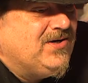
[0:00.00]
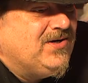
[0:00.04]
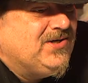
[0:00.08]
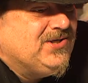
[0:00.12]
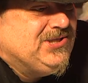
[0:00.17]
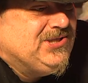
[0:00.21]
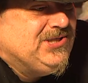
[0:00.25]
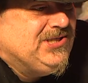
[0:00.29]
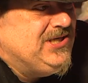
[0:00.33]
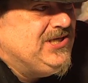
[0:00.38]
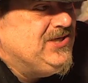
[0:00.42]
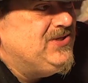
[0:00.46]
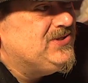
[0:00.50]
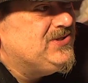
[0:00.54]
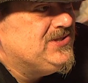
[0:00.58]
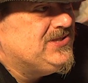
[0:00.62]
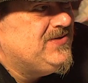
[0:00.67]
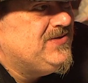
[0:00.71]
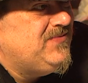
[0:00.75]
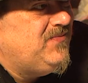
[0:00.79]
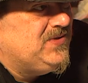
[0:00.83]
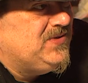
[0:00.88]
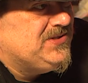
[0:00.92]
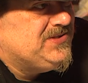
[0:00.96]
she
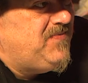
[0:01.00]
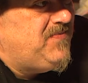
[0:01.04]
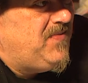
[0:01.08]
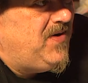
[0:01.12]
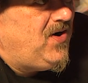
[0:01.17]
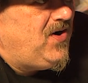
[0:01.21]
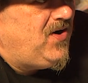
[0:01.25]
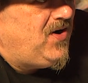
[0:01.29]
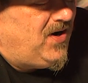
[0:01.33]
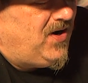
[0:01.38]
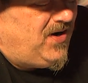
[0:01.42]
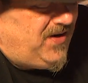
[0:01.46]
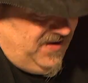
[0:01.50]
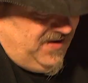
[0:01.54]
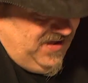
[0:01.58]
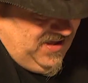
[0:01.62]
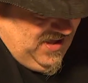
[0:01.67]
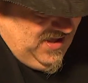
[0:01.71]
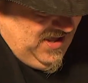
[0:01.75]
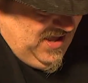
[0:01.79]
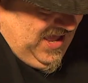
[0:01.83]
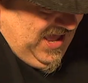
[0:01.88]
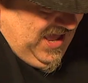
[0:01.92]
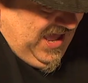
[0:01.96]
was murdered.
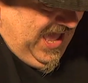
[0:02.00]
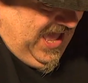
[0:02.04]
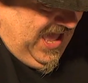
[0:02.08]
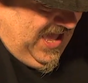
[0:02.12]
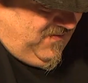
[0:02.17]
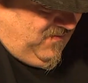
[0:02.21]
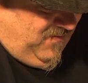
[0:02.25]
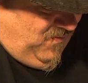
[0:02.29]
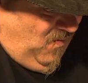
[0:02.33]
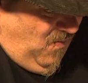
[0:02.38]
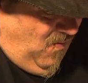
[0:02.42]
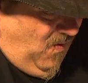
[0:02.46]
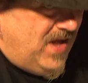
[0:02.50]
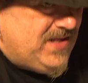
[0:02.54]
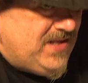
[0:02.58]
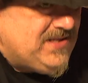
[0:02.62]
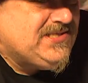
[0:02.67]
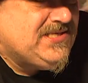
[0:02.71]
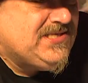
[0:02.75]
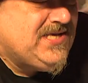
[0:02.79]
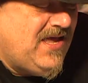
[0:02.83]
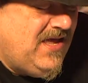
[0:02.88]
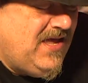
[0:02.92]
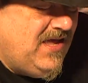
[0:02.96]
And
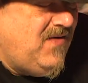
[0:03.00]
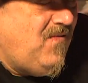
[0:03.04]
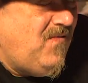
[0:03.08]
once